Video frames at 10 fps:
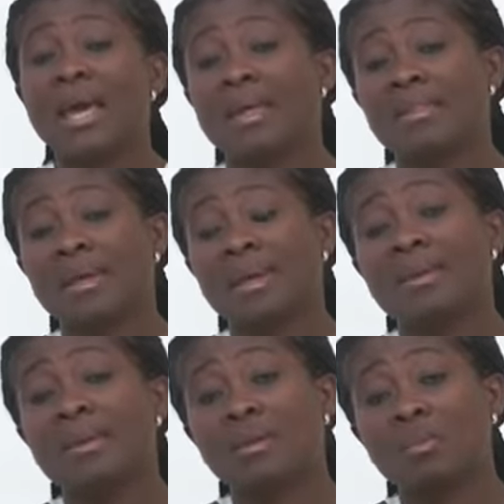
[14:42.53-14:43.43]
And
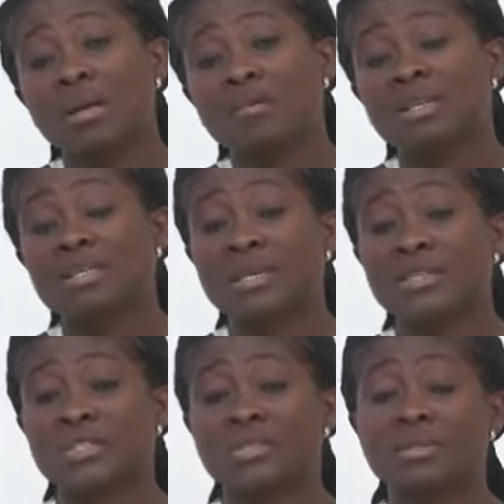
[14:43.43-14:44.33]
then in one of the
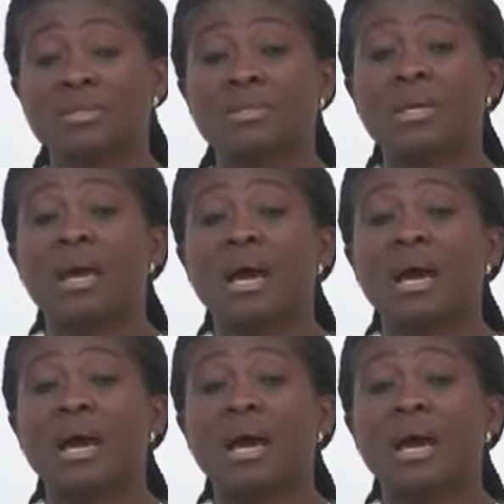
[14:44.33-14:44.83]
sessions,